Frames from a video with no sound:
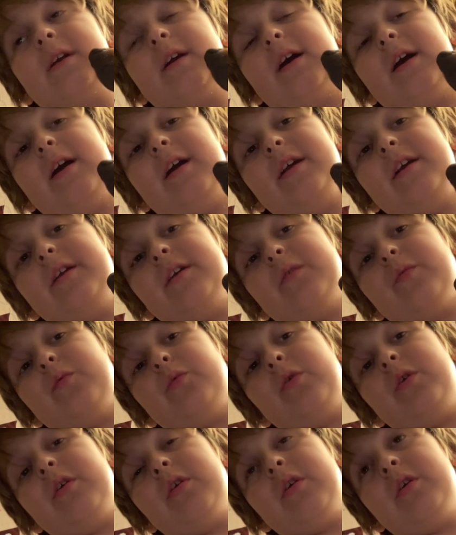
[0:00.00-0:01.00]
I
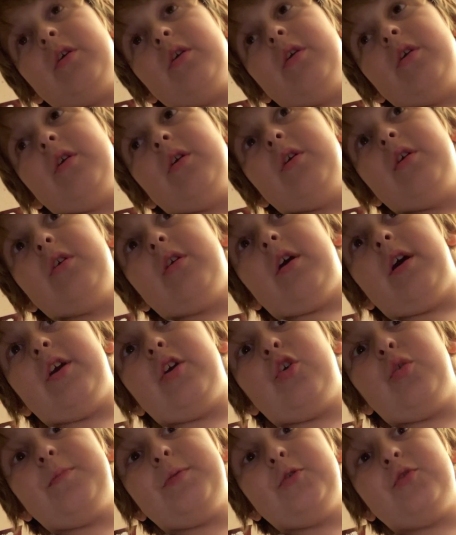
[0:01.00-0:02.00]

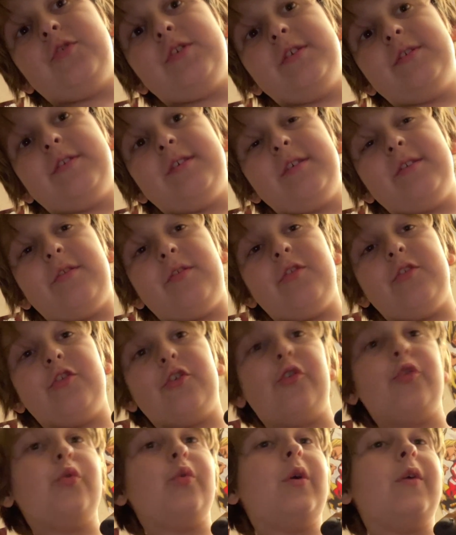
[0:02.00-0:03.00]
hope you see season
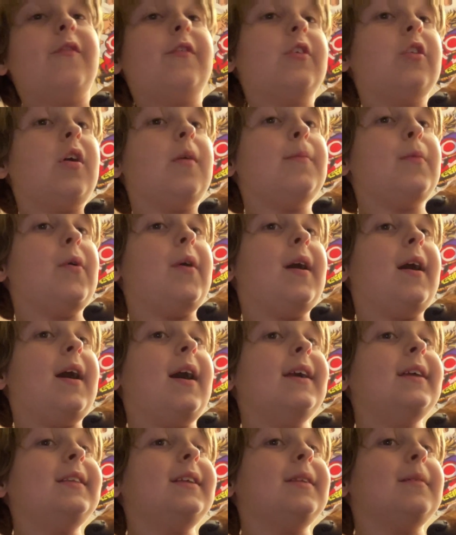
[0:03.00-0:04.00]
2 of Colombo
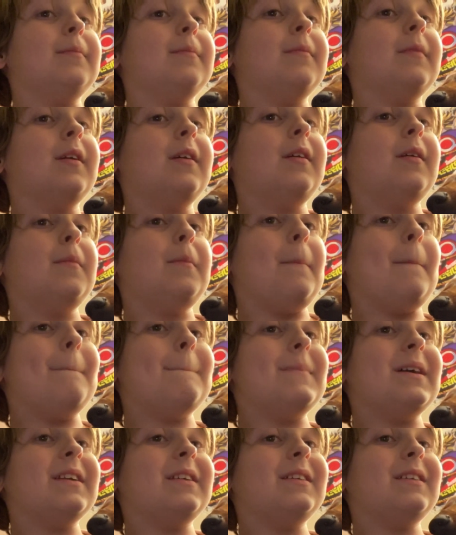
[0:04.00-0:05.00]
Island,
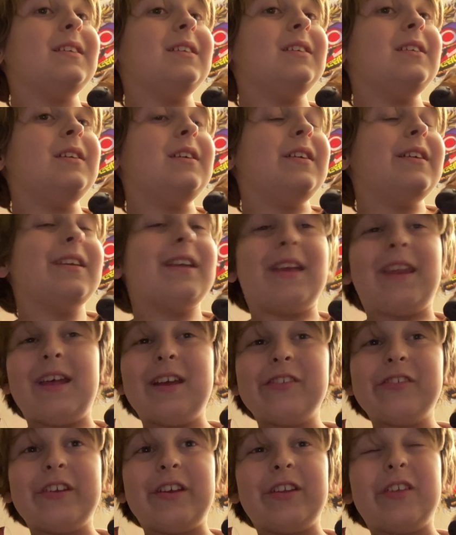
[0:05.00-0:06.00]
Mikey. And I
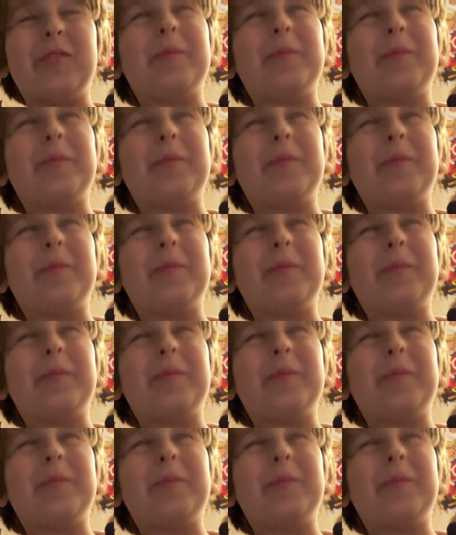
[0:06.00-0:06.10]
actually had to